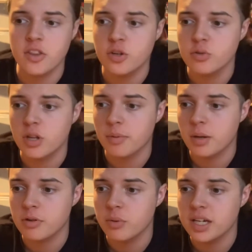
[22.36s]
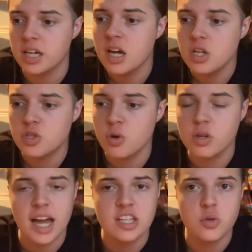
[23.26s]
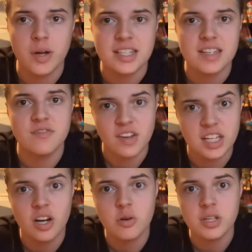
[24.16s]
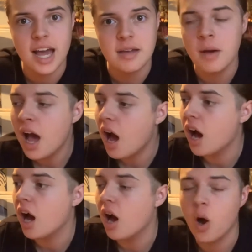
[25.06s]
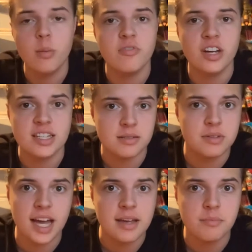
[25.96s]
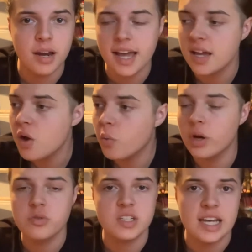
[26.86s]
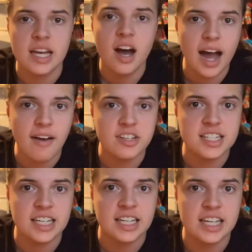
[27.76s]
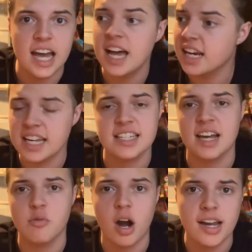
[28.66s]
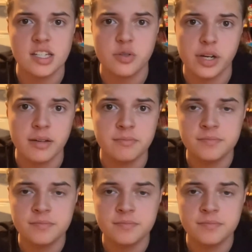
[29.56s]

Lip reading: new WWE 2K20 video game. Hopefully some gameplay. We'll see. I haven't seen it yet. Let's get right into it.